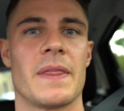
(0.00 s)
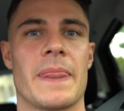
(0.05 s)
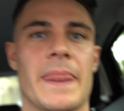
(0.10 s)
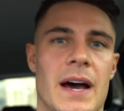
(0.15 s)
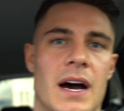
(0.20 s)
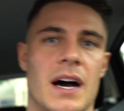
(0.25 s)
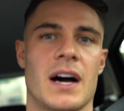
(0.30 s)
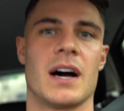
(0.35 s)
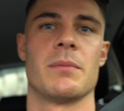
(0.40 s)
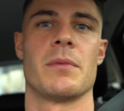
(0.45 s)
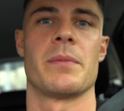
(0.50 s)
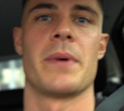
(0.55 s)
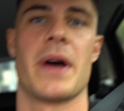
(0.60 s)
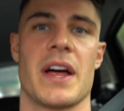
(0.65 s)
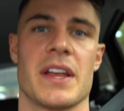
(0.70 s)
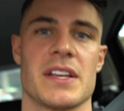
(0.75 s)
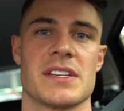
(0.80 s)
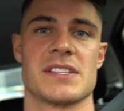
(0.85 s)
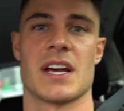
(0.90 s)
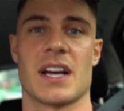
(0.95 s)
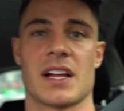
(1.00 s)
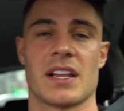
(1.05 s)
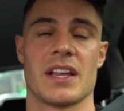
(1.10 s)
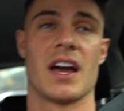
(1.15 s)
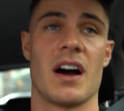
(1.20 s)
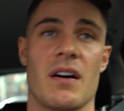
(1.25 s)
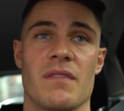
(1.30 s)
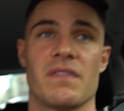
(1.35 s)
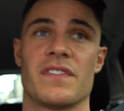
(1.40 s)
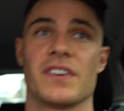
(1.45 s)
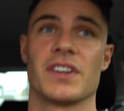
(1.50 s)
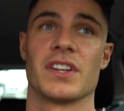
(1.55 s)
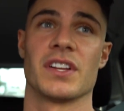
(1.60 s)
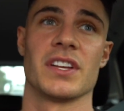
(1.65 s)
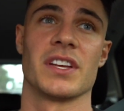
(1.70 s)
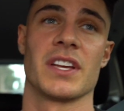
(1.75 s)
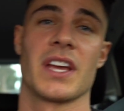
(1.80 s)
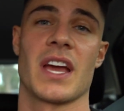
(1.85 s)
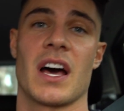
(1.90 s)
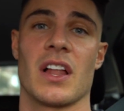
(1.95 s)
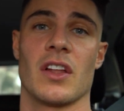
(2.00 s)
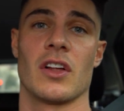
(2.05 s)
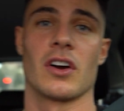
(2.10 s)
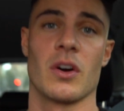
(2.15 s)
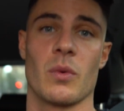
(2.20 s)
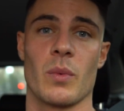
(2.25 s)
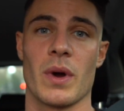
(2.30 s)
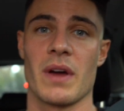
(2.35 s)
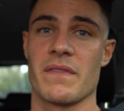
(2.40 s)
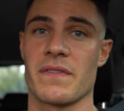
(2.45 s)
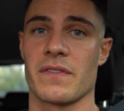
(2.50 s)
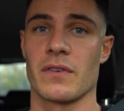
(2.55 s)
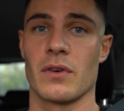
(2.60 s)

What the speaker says: about exactly how I'm feeling, how long it went